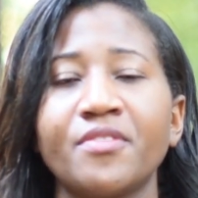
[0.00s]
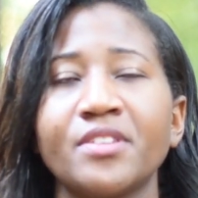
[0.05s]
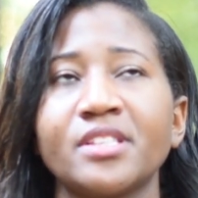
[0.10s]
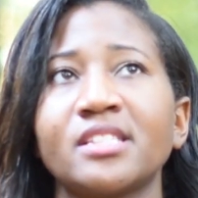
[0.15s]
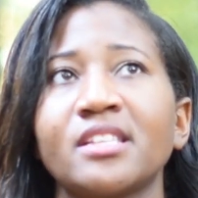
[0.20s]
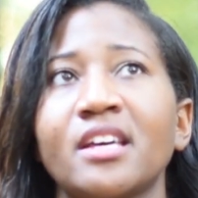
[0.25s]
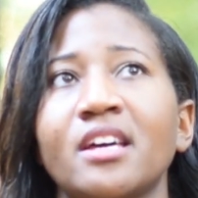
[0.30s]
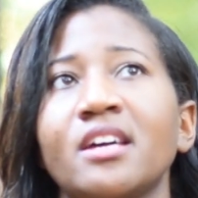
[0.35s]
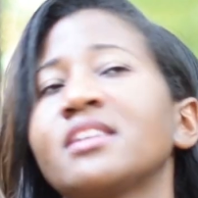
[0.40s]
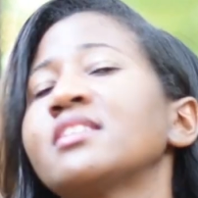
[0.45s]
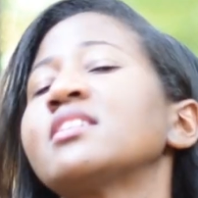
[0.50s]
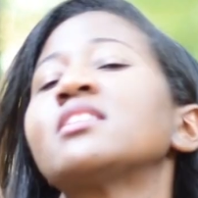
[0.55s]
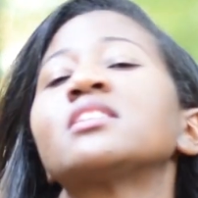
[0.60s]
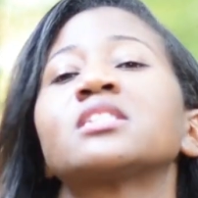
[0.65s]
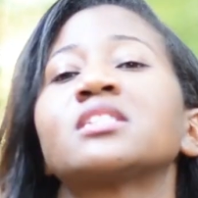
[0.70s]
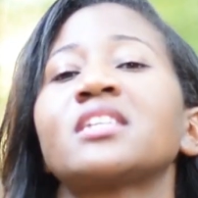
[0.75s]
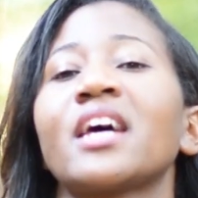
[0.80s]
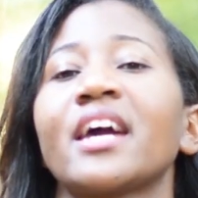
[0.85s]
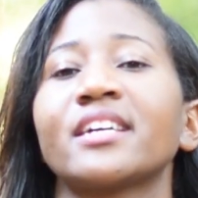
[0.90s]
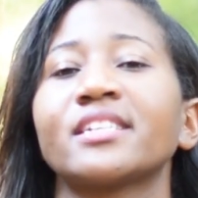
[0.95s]
it
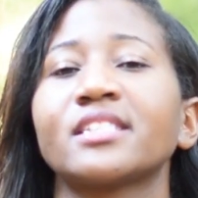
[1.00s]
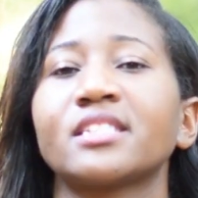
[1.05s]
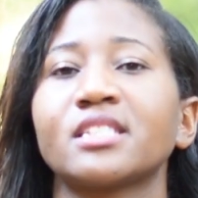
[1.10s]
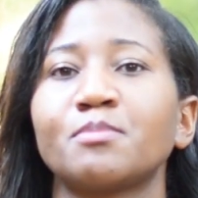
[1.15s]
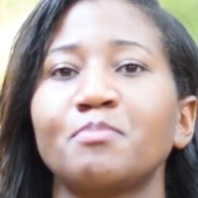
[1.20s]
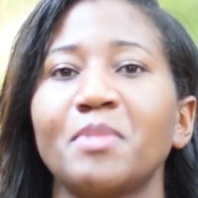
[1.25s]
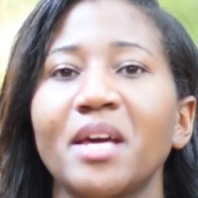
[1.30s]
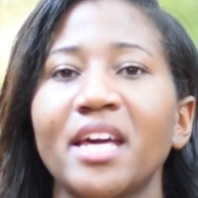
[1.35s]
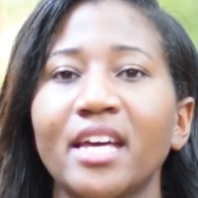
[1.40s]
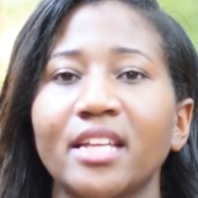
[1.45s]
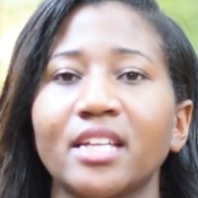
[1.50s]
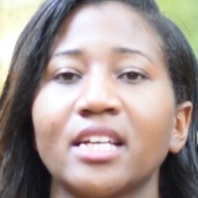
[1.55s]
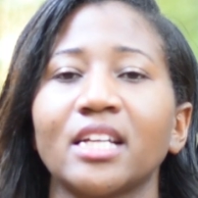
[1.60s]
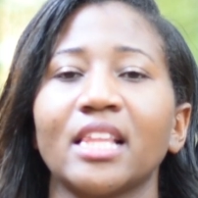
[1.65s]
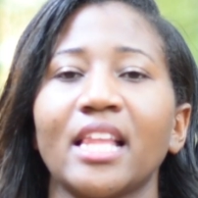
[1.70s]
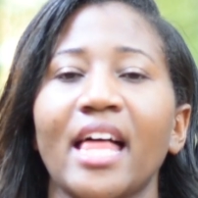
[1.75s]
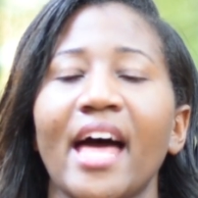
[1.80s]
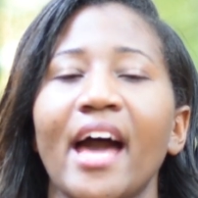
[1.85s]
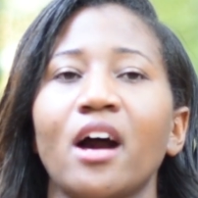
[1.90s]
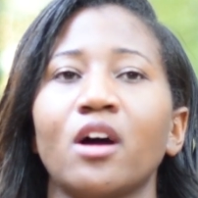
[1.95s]
takes speaking
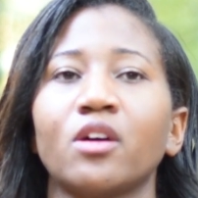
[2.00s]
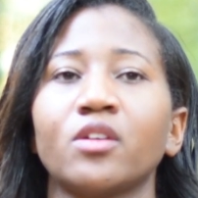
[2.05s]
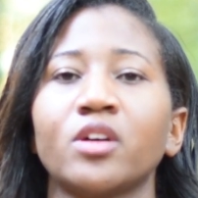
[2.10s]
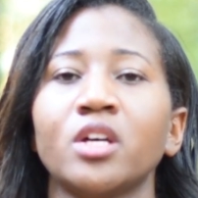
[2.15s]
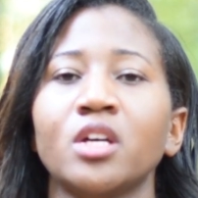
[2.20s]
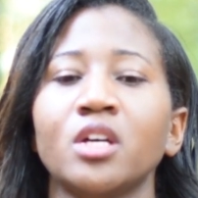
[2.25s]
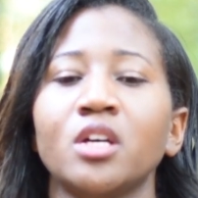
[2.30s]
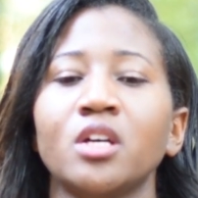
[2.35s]
aloud,